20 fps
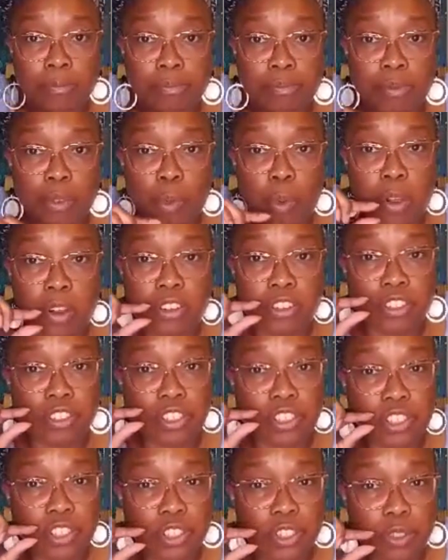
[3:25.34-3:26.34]
Just a
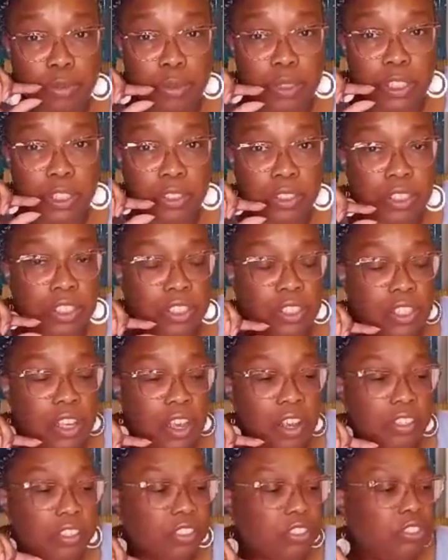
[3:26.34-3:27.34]
little bit, a
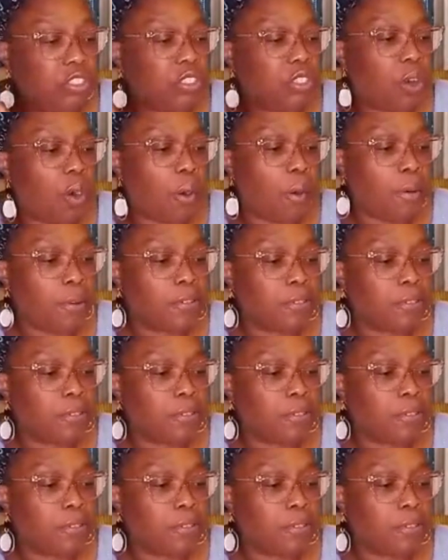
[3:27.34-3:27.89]
hint of salt